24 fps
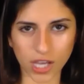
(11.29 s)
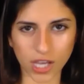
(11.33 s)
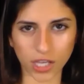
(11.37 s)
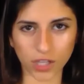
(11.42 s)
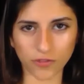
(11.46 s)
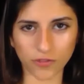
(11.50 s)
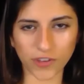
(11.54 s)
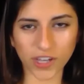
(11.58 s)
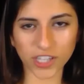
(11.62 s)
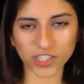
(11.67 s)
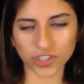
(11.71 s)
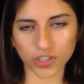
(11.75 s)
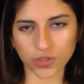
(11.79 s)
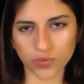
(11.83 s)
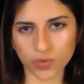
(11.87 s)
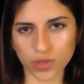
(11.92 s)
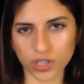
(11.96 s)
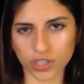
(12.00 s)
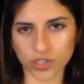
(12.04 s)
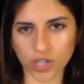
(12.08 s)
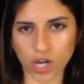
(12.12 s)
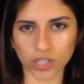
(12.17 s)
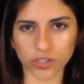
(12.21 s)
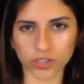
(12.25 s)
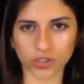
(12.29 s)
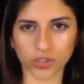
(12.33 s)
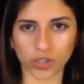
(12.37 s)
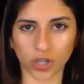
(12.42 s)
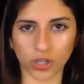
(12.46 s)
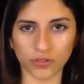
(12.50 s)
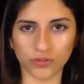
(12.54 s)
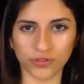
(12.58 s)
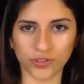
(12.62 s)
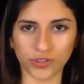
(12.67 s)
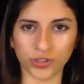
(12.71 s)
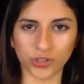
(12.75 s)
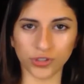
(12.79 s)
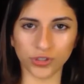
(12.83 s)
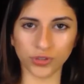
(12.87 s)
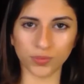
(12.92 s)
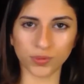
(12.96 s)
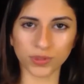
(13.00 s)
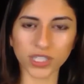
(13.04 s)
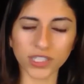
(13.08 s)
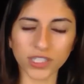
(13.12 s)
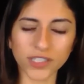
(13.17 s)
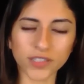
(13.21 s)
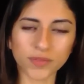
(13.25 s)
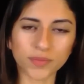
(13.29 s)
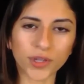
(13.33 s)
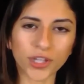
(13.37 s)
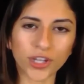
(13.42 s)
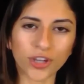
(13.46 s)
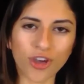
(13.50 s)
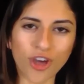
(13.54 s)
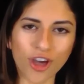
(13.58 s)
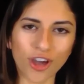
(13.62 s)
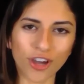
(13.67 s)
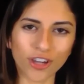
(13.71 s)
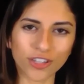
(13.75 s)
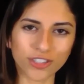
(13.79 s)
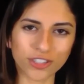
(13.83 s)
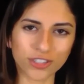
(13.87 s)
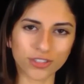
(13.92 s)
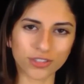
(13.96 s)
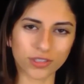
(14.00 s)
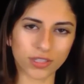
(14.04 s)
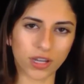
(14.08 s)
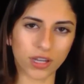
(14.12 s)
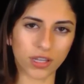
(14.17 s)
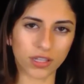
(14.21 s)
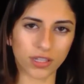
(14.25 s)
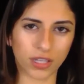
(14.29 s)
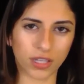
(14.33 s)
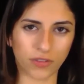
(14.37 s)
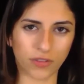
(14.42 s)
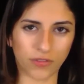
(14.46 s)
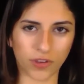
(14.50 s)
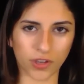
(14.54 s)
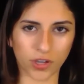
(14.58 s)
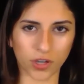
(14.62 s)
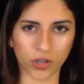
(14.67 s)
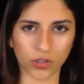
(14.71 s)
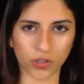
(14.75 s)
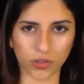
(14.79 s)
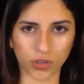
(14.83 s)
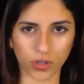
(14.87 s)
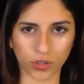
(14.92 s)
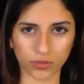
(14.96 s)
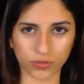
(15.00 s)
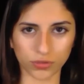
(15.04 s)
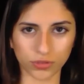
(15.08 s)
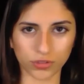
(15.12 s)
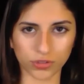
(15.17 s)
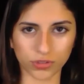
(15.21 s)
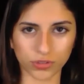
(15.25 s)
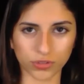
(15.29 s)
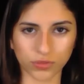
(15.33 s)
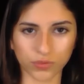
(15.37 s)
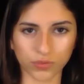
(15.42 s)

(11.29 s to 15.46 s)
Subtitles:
Infection with SARS-CoV-2 presents many urgent scientific unknowns.